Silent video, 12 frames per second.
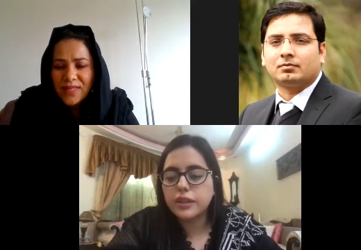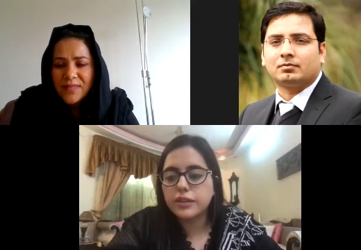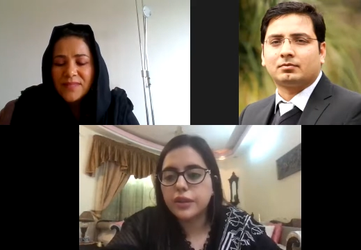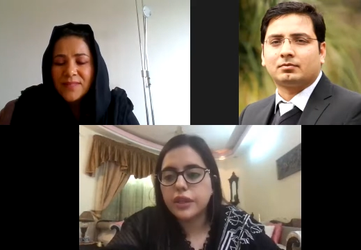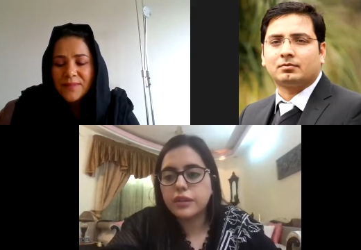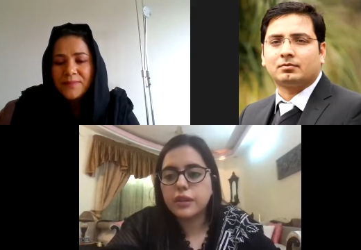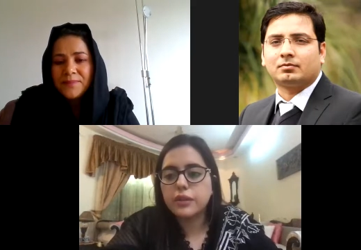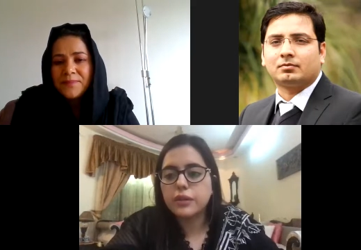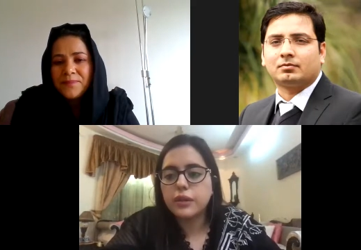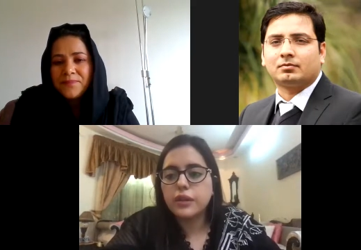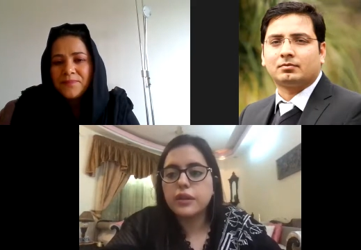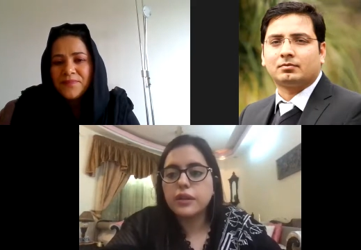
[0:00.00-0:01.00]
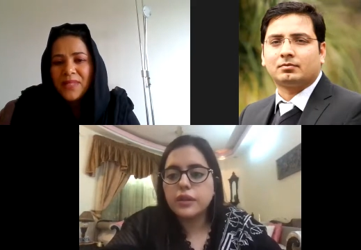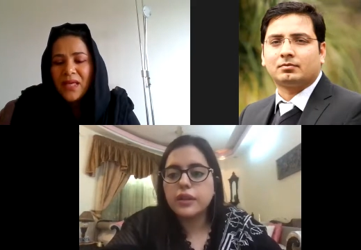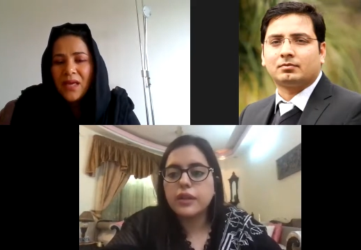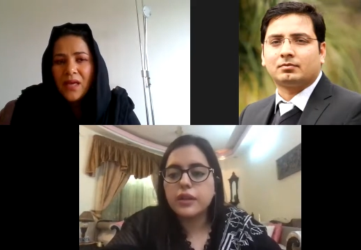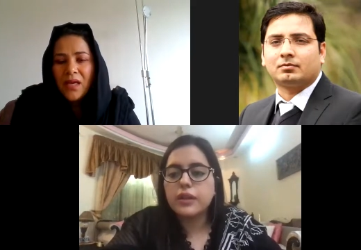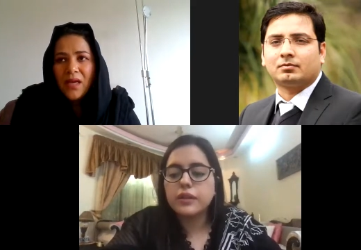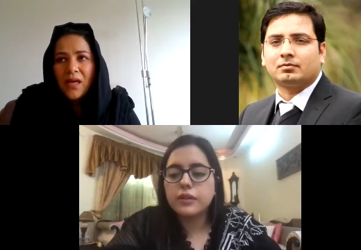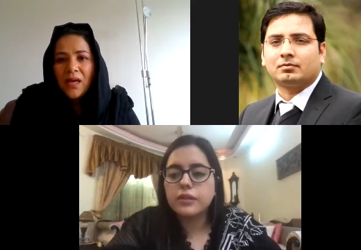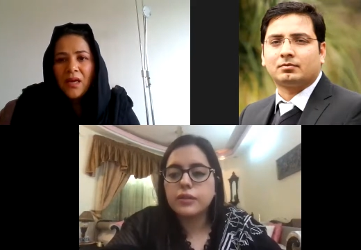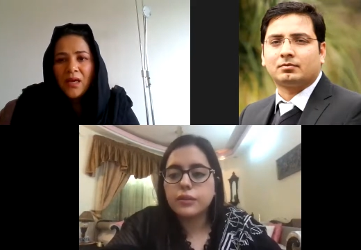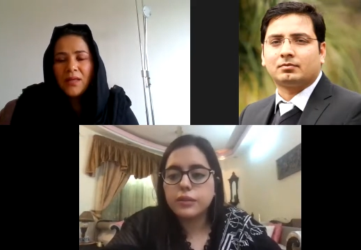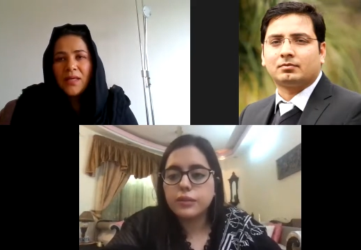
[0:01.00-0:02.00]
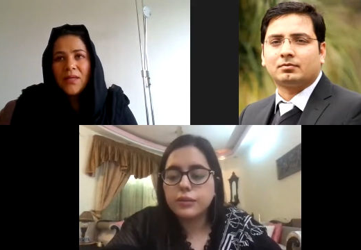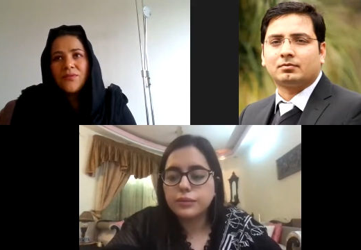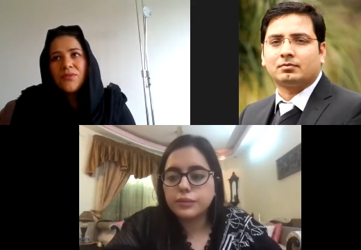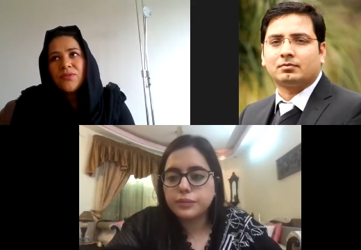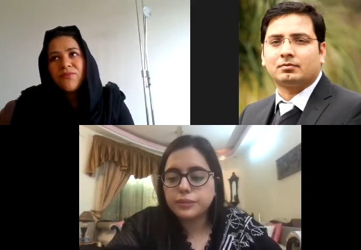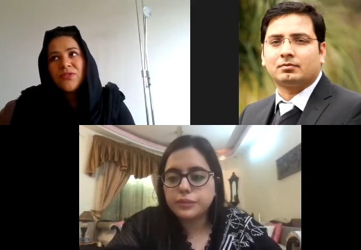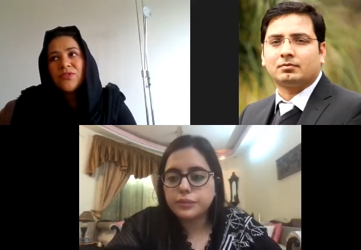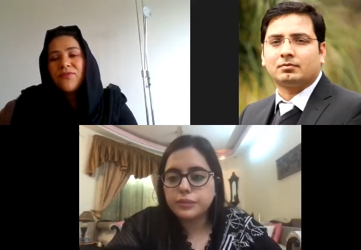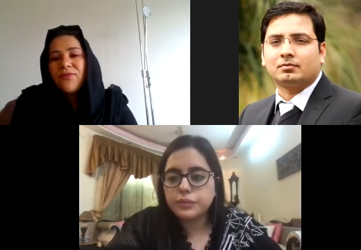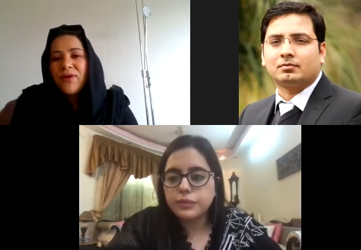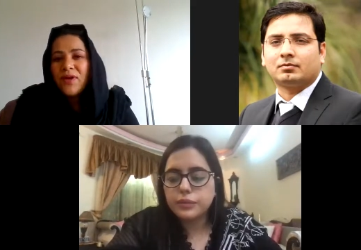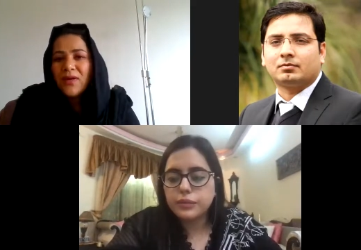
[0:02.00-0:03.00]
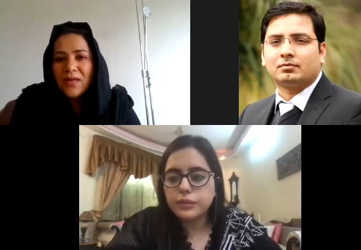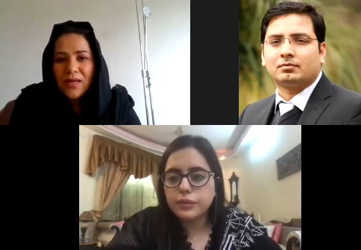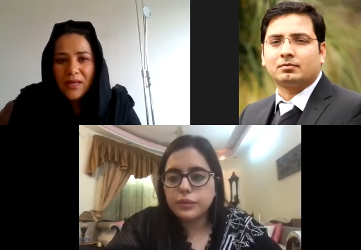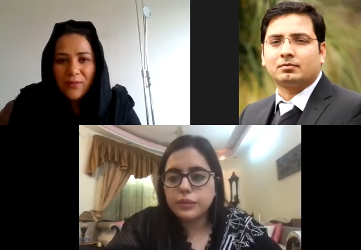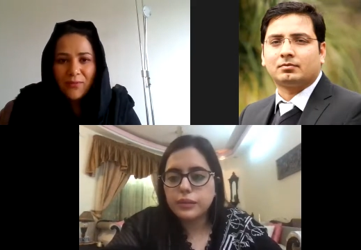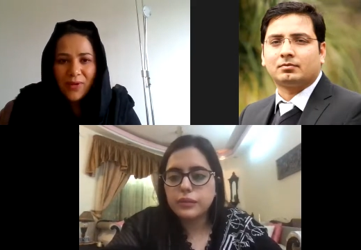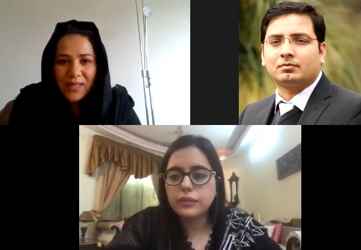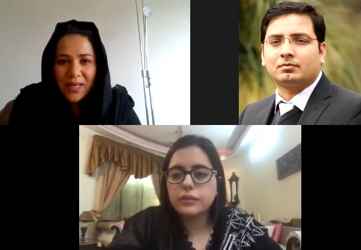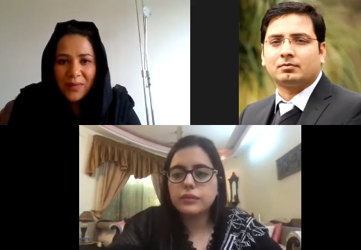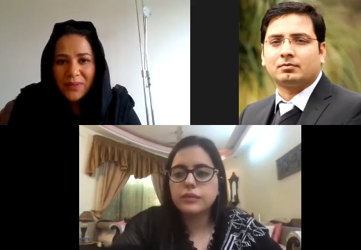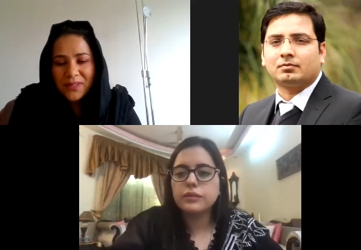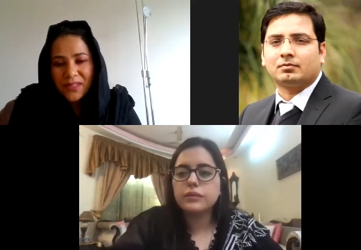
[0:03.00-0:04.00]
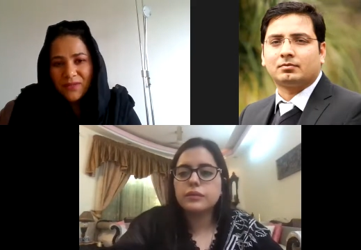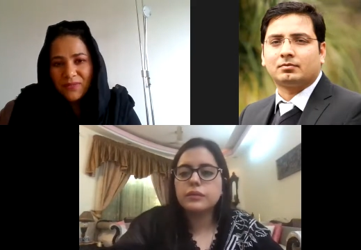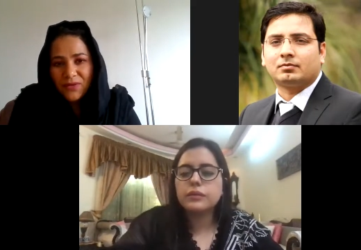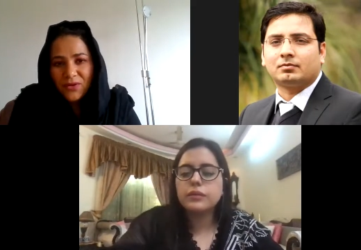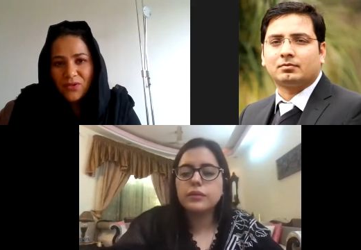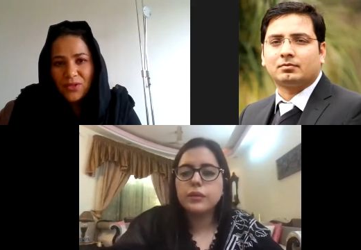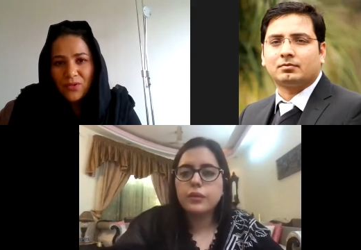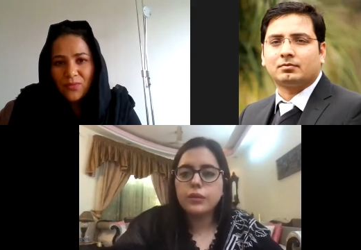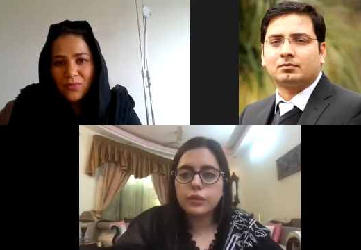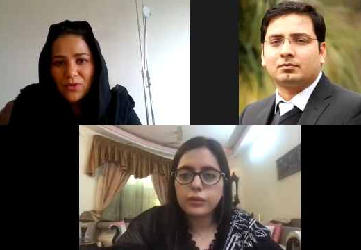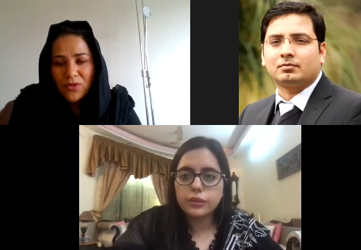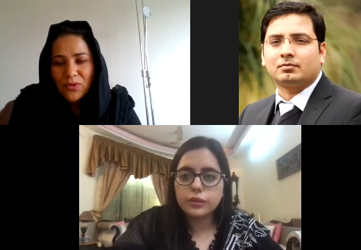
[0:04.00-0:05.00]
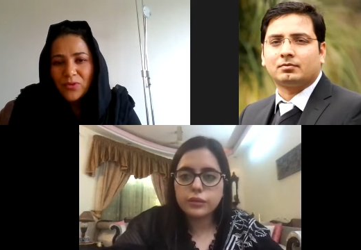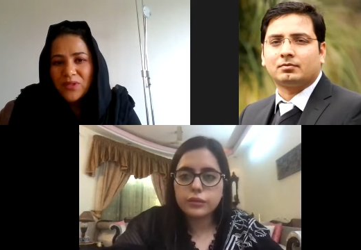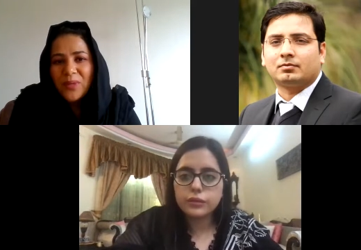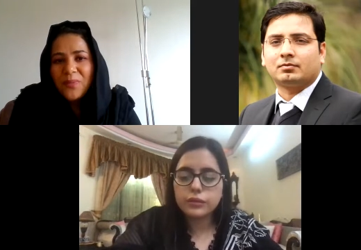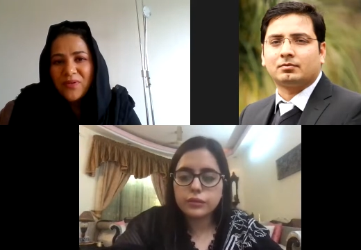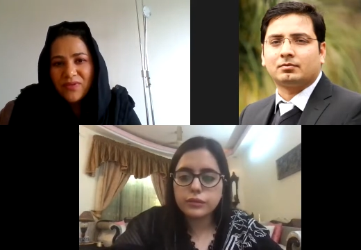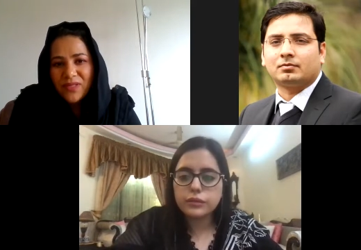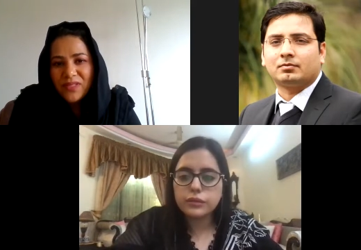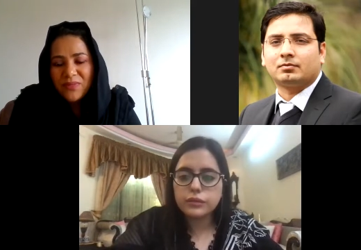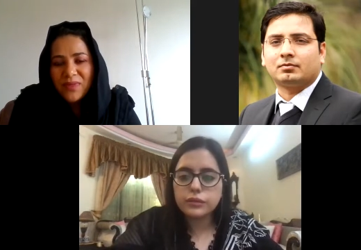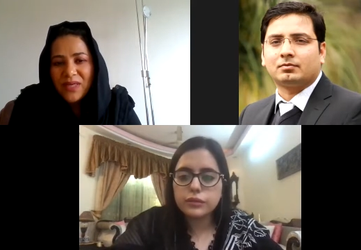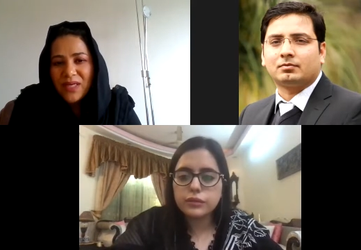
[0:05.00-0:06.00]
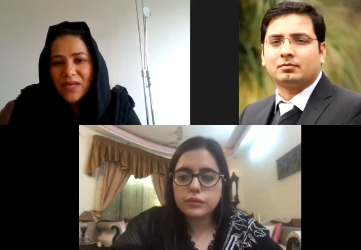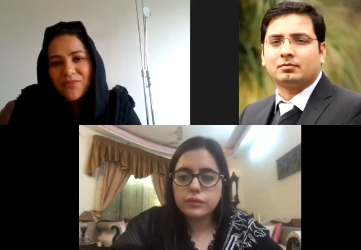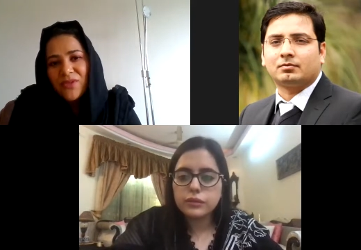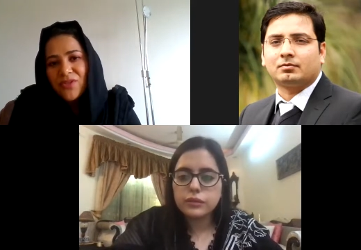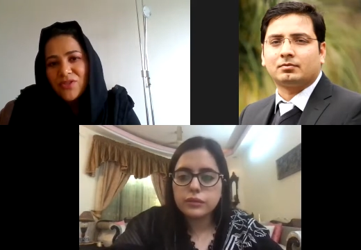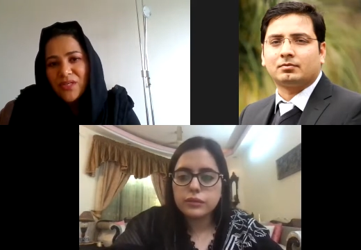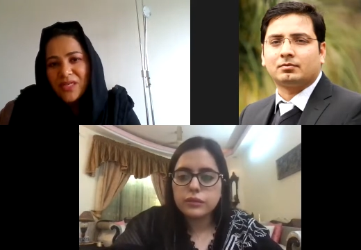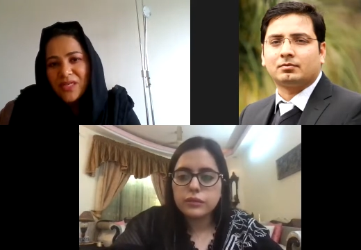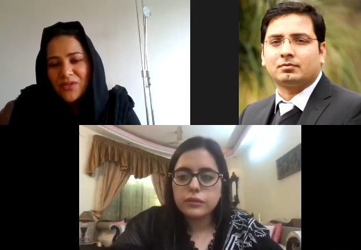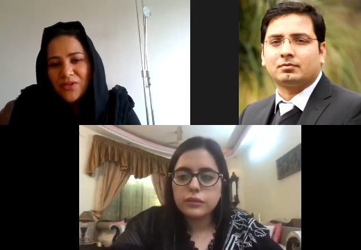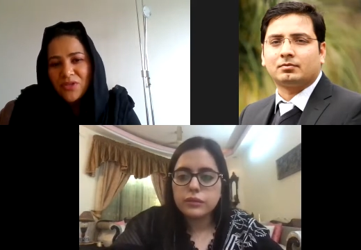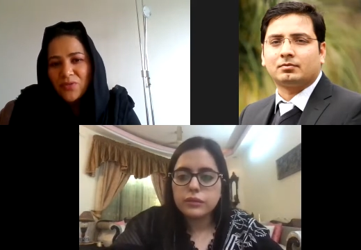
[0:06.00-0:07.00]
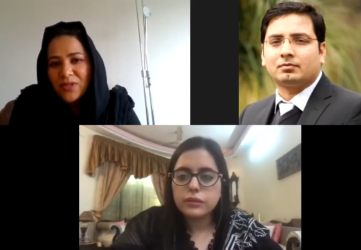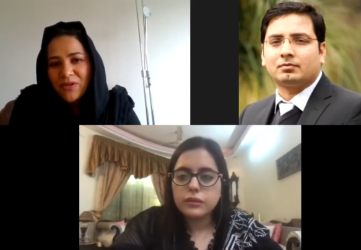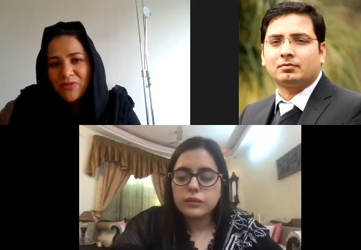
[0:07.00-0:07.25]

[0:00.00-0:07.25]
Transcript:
Speaker 1: yes. right now so.
Speaker 2: Yeah, first of all, what happened in Afghanistan was totally preventable if the regional countries would have